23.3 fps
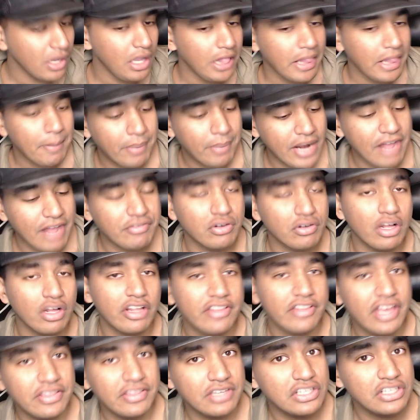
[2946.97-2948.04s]
But after all
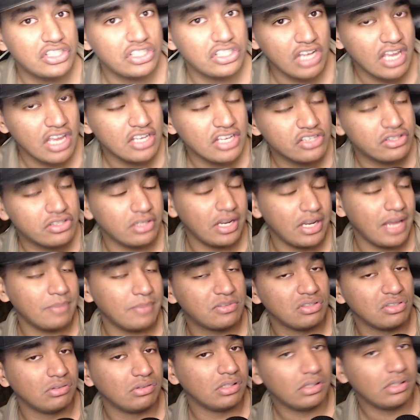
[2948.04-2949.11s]
that, they changed the name
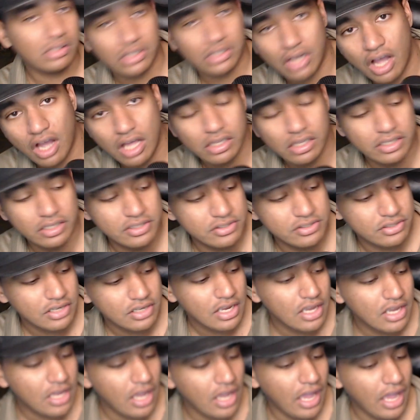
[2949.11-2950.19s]
to Lily Collins,
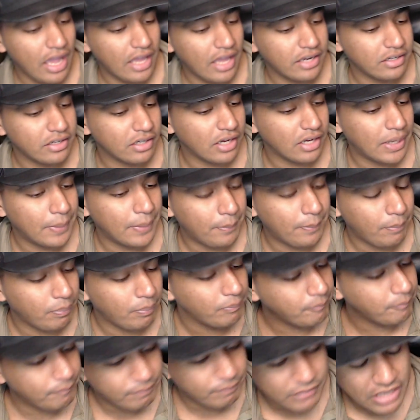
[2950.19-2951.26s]
and
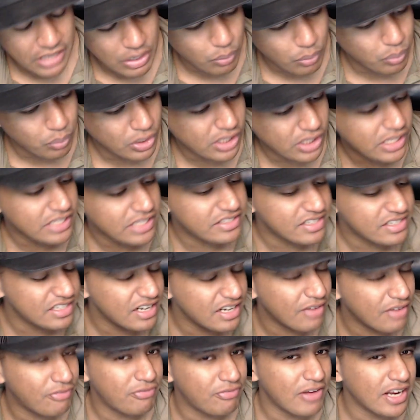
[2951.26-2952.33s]
it really didn't
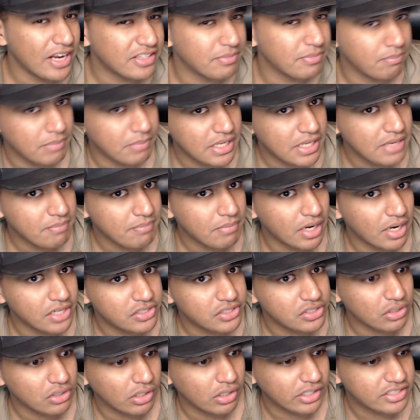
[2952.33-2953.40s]
affect me
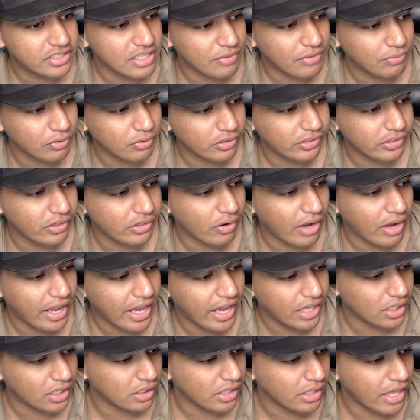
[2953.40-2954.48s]
much, except for, I
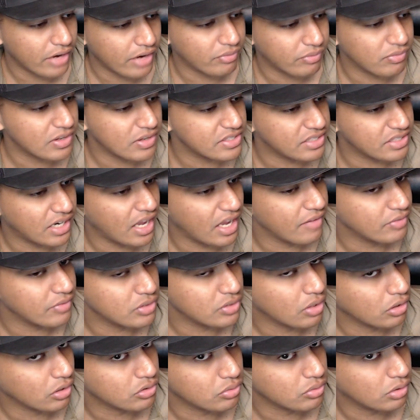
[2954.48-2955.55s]
had a lot of friends that I haven't
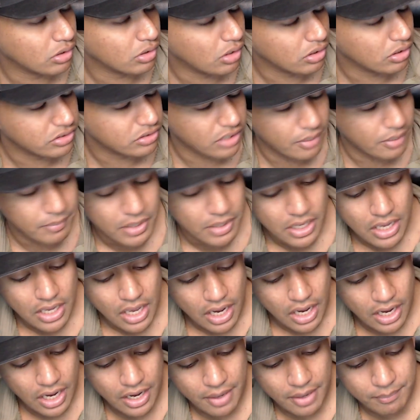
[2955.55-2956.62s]
talked to in a long time
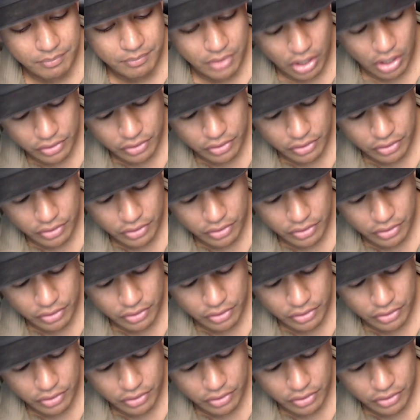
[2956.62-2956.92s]
on